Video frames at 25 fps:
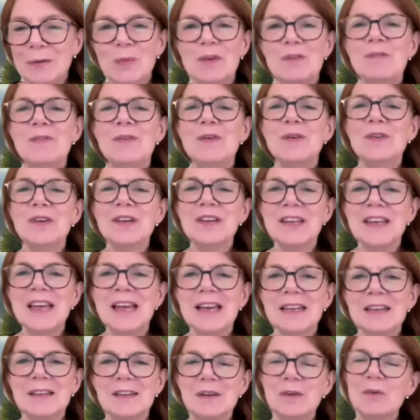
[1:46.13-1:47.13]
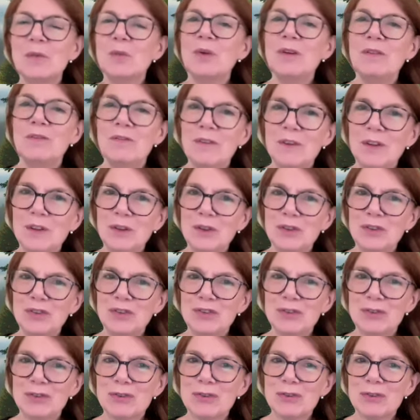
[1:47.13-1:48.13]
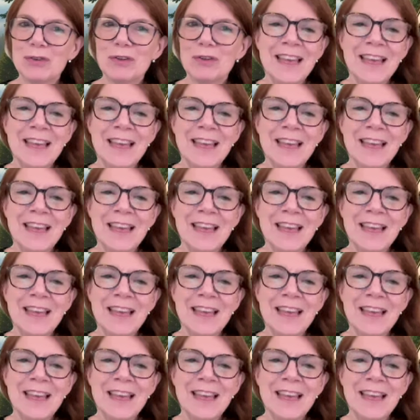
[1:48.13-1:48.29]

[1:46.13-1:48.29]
We feel connected. We feel assured.